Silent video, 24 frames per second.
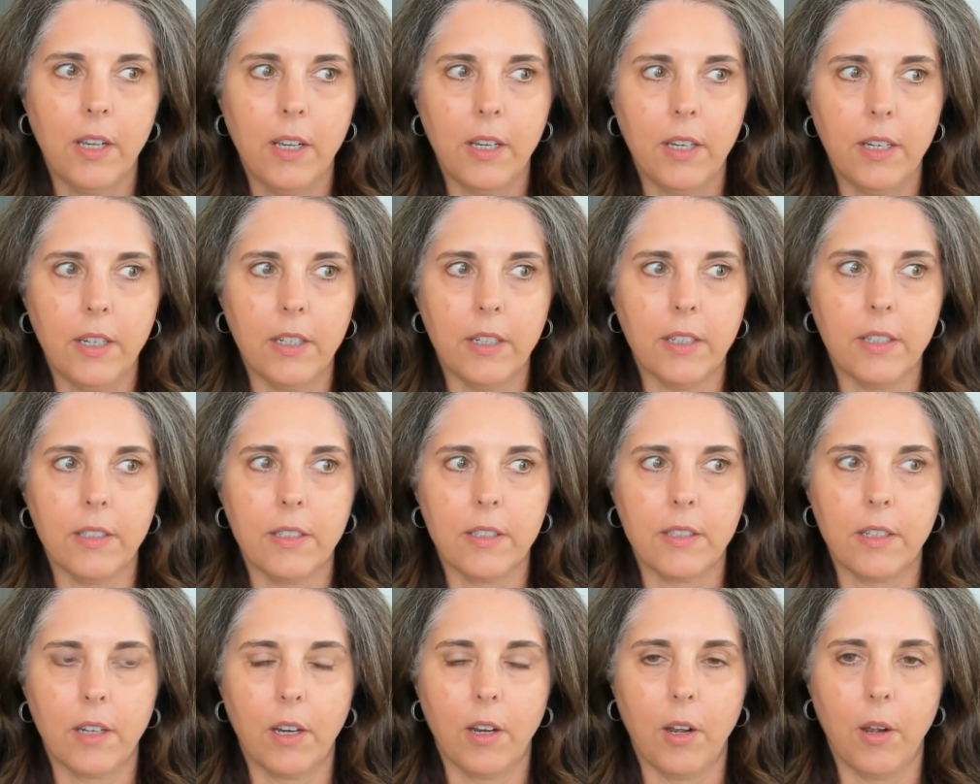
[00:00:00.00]
is,
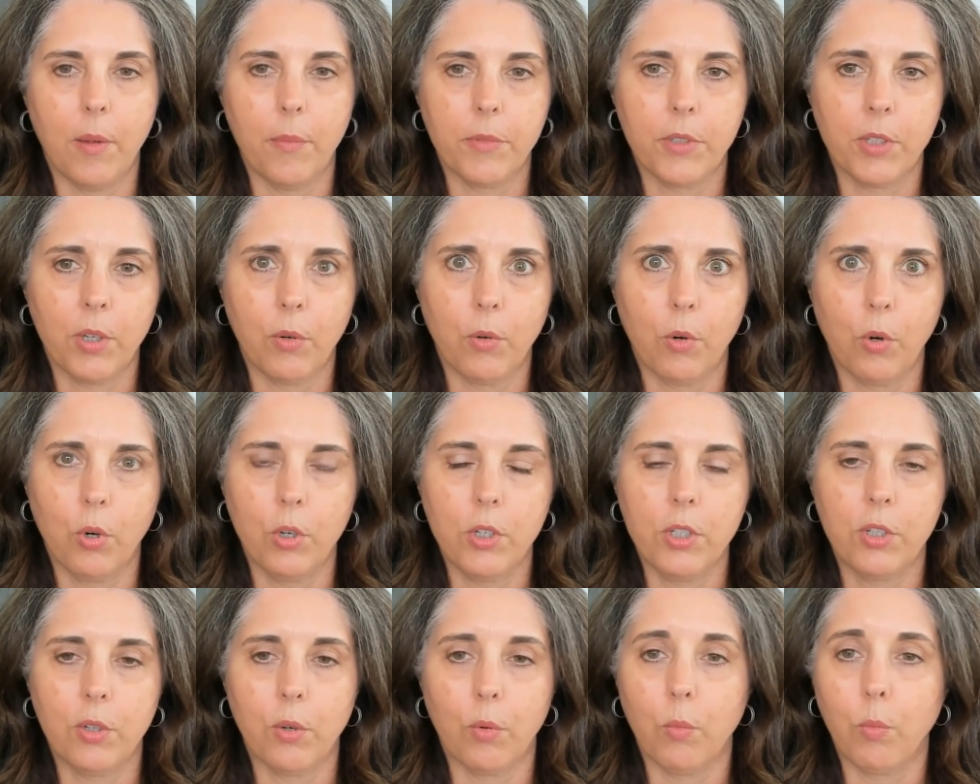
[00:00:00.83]
so of
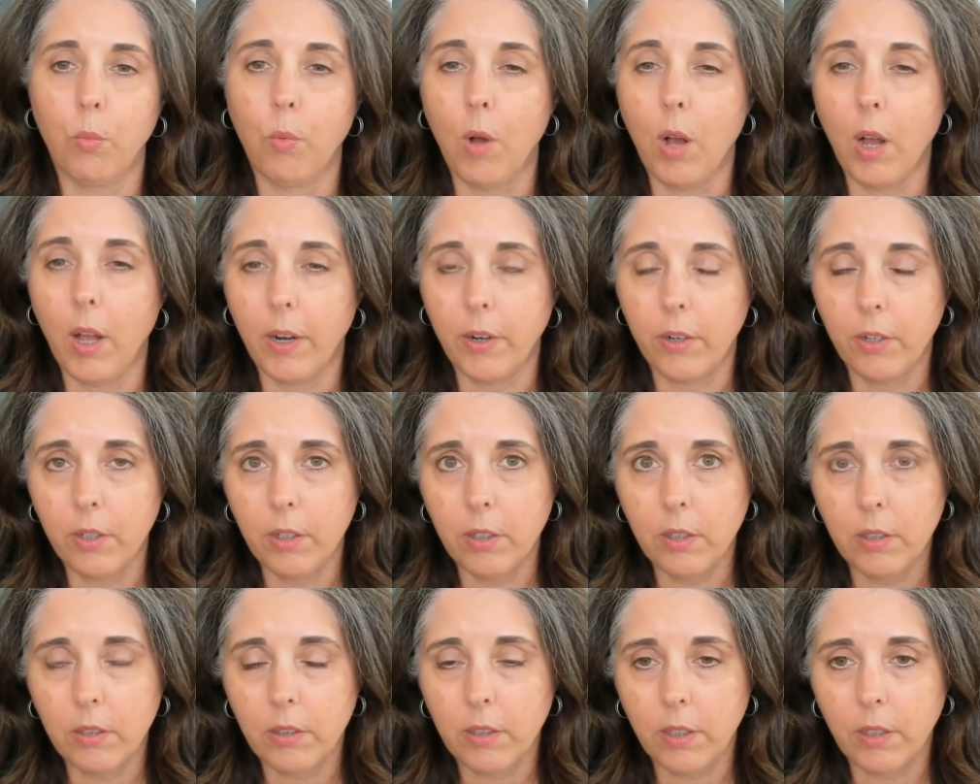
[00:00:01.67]
course your
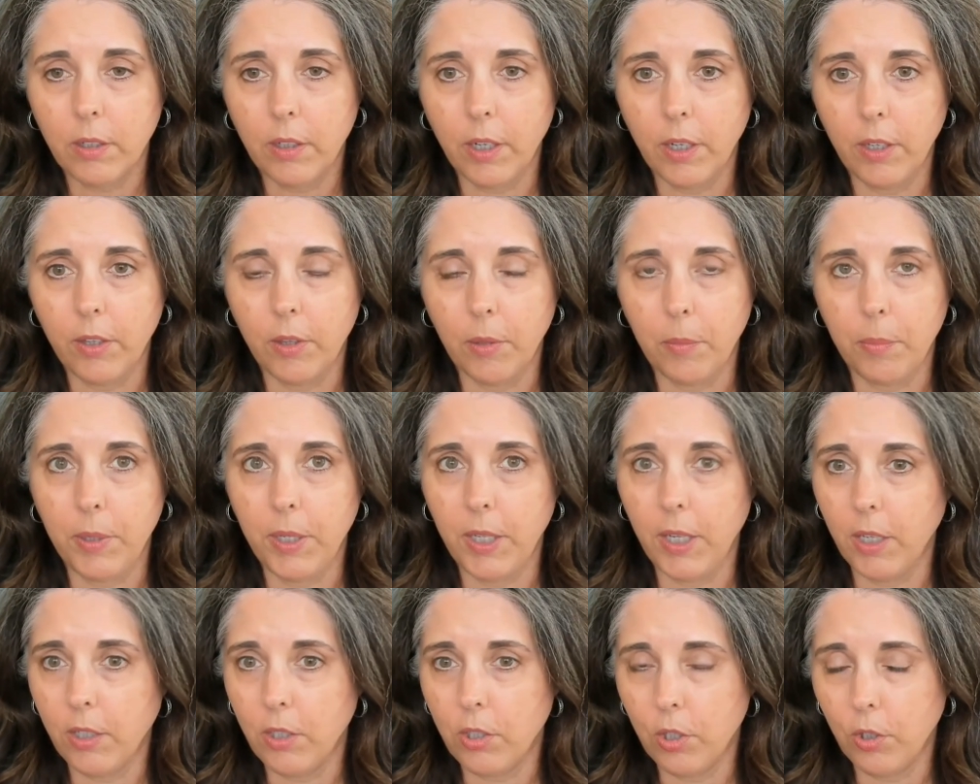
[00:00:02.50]
water and the
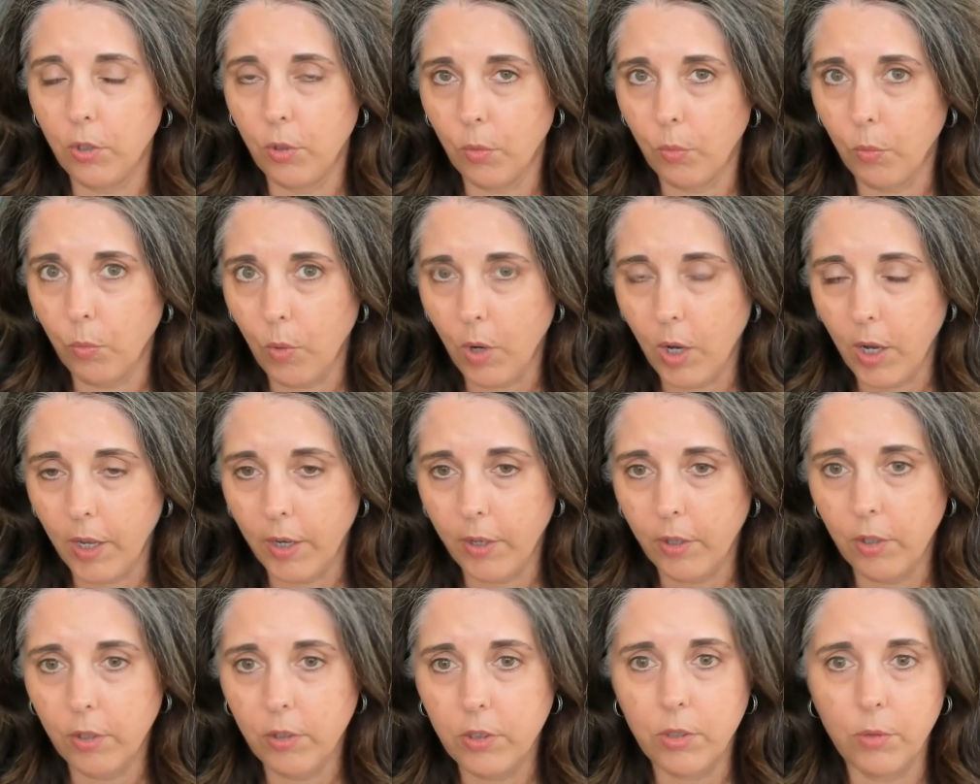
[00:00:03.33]
pH in your
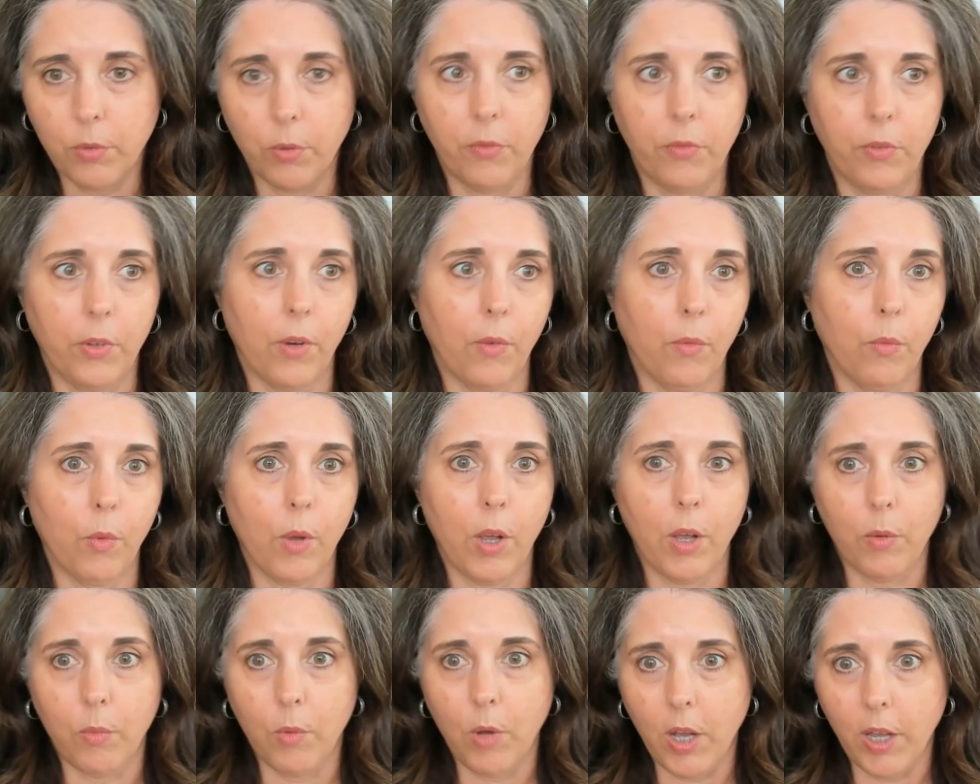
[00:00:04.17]
water, so if you have
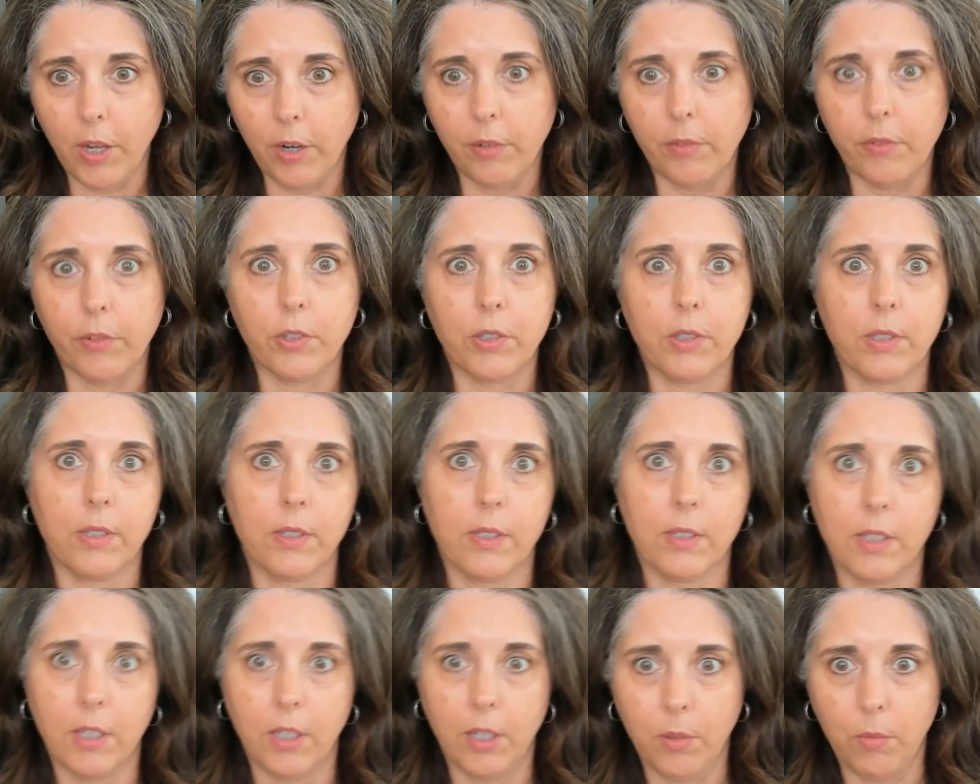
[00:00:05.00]
well water versus
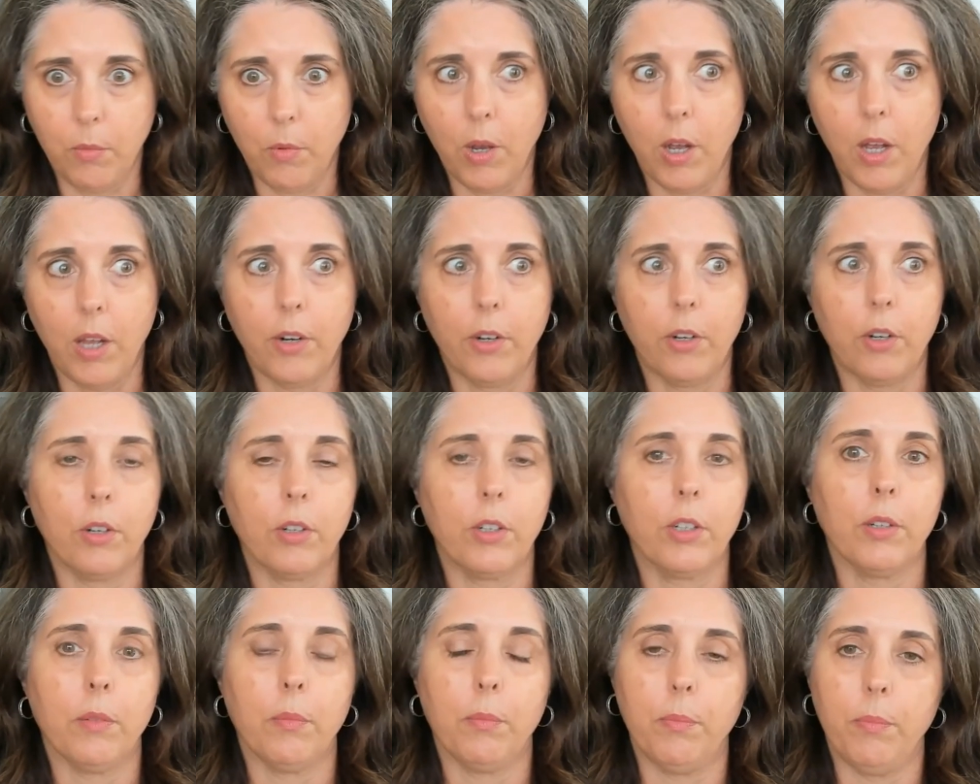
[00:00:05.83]
city water,
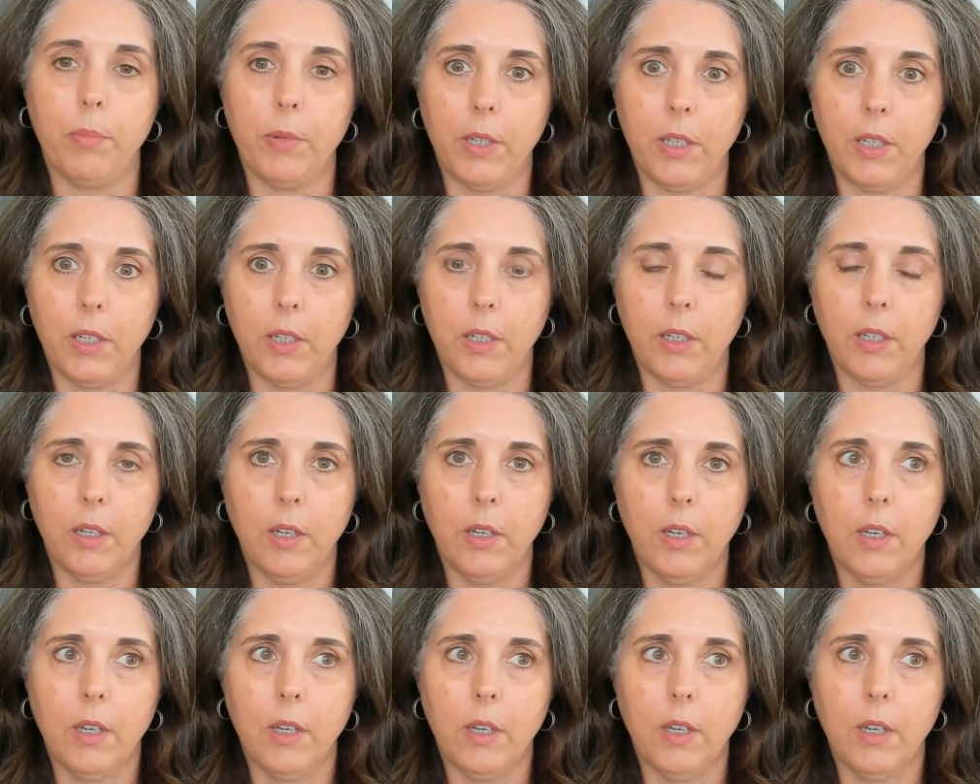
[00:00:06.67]
could be